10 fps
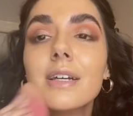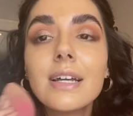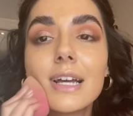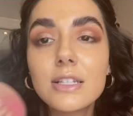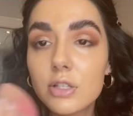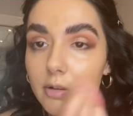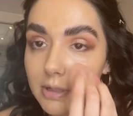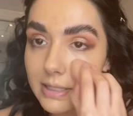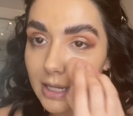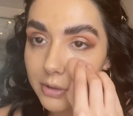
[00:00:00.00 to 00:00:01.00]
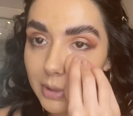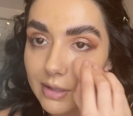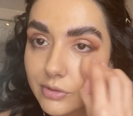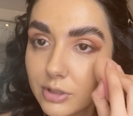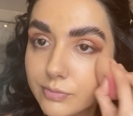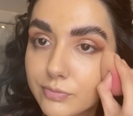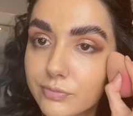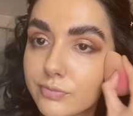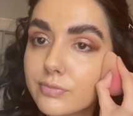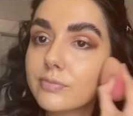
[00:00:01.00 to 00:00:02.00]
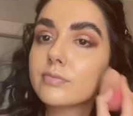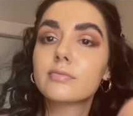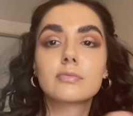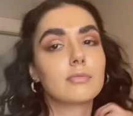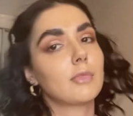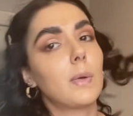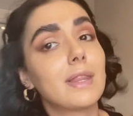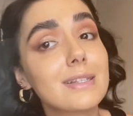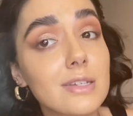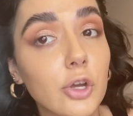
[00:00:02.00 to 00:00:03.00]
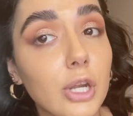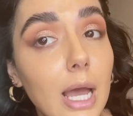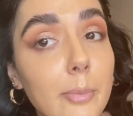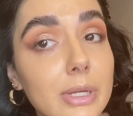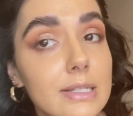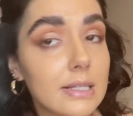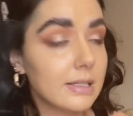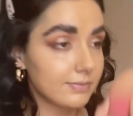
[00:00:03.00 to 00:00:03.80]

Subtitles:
It's currently 10 to 11. Well, that's not gonna happen, is it?